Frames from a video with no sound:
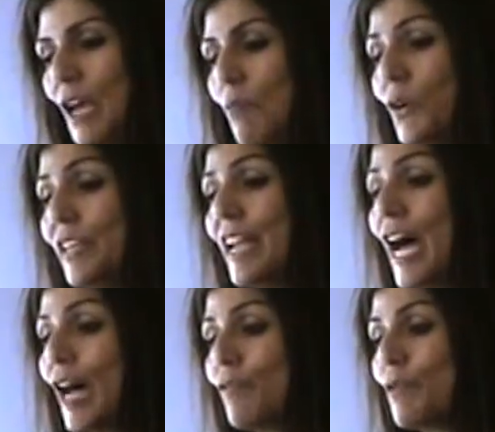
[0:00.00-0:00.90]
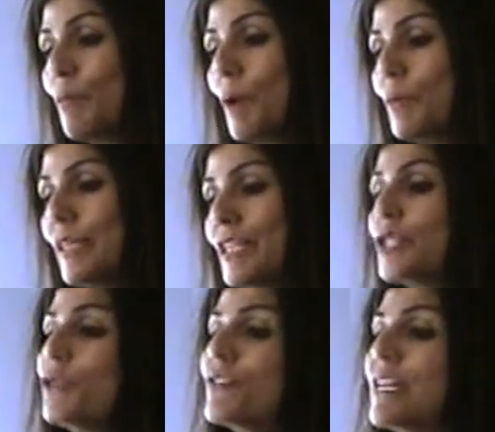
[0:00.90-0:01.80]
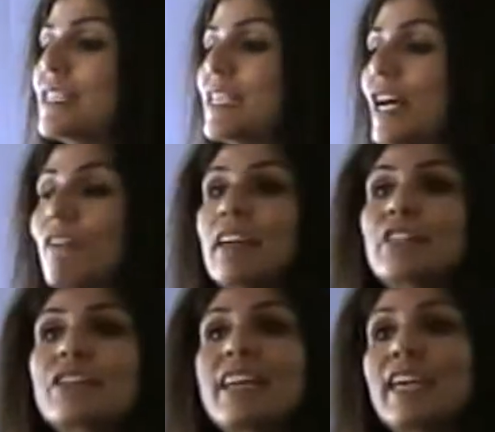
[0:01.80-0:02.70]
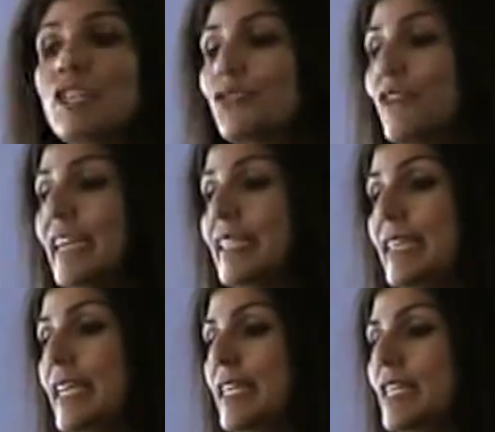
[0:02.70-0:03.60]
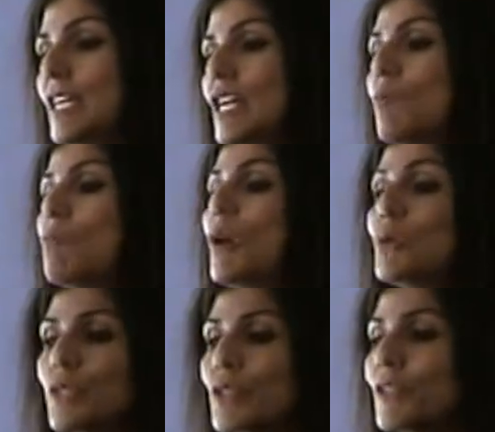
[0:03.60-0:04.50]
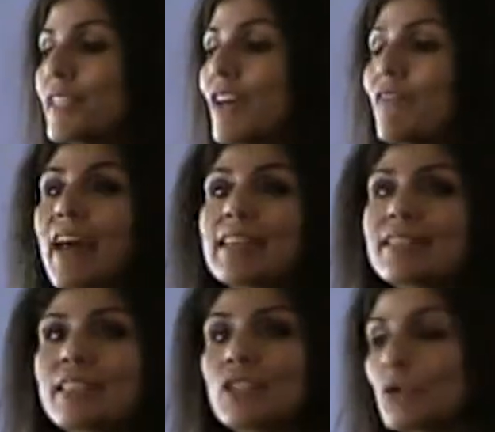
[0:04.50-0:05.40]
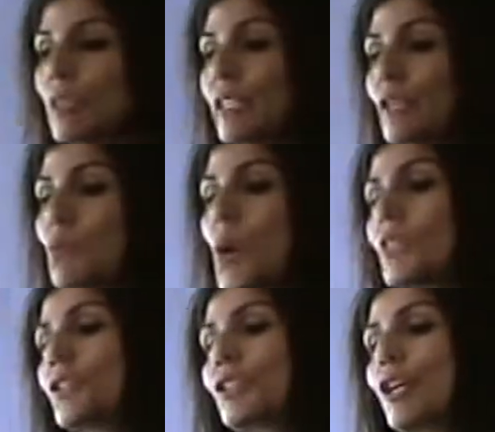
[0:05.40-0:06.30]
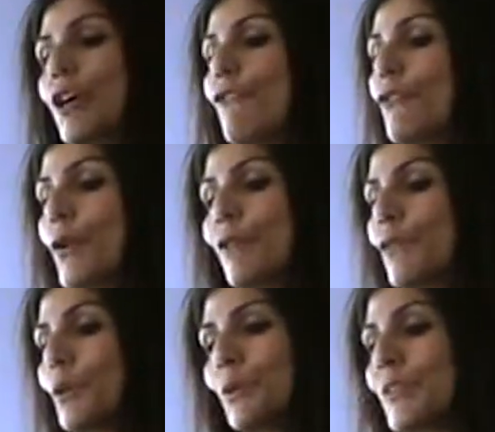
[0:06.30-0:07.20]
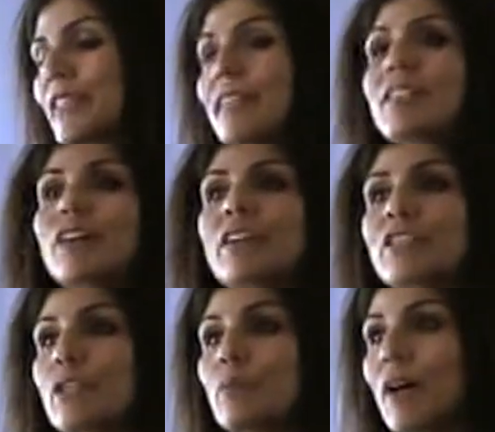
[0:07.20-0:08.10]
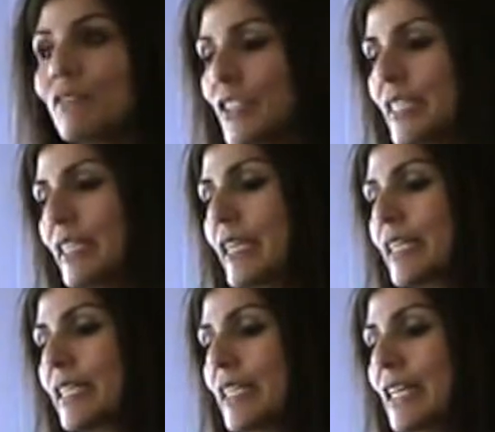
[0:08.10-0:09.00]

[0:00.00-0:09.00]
More than half of the population of Gaza are under the age of 18. Most don't have access to clean water. 44% are under the poverty line.